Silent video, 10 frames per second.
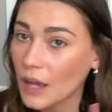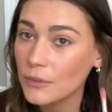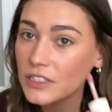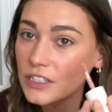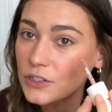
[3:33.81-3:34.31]
I'm
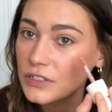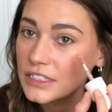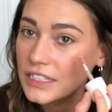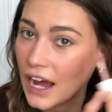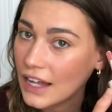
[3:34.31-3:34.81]
just gonna do
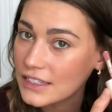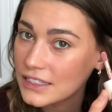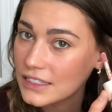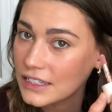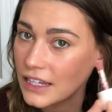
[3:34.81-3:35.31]

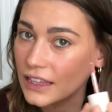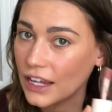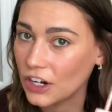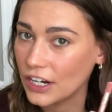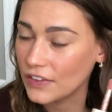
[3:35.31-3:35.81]
dots in the
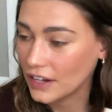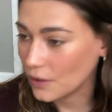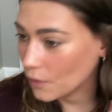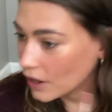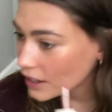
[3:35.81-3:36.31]
area that I
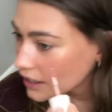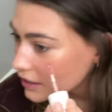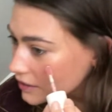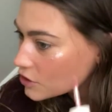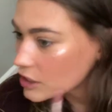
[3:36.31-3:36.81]
want it.
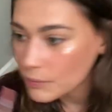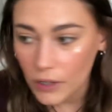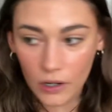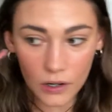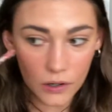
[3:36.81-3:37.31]

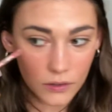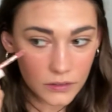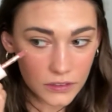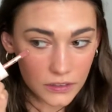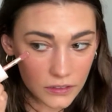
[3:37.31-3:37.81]

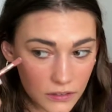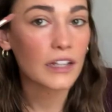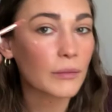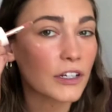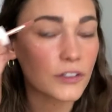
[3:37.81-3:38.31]
Cheekbones. Then
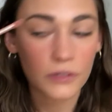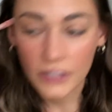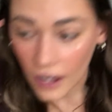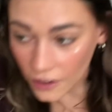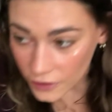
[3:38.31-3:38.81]
I'm gonna do a
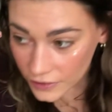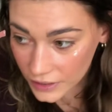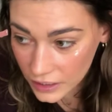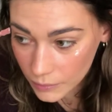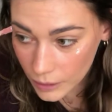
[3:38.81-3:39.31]
dot
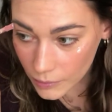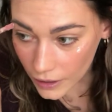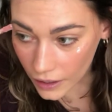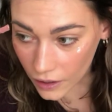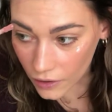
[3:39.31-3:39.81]
underneath my
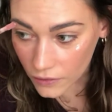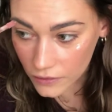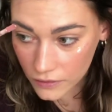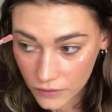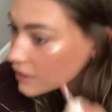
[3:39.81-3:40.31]
brow
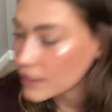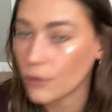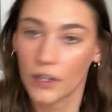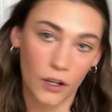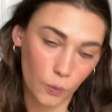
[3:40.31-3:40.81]
because I
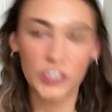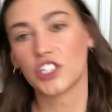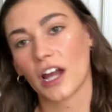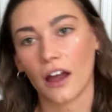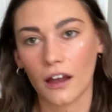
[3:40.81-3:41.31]
wanna
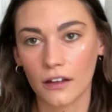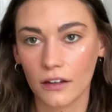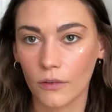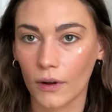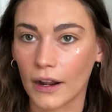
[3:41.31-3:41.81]

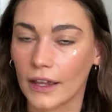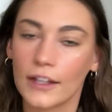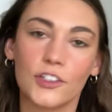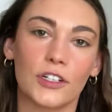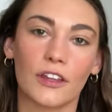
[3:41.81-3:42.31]

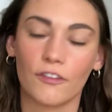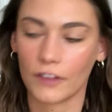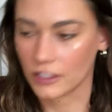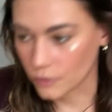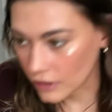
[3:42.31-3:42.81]
hit you in the
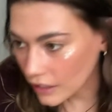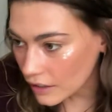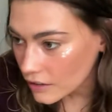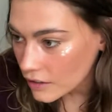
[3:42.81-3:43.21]
face with it.